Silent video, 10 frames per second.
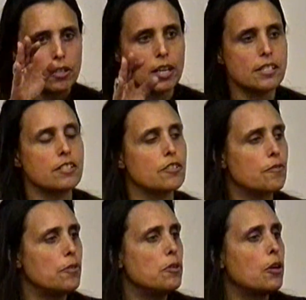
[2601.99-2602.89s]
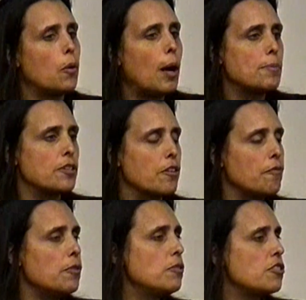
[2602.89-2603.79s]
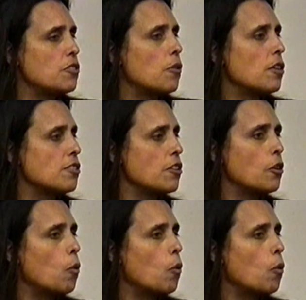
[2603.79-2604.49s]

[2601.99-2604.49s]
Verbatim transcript: So you guys at your food co-ops, your food stores,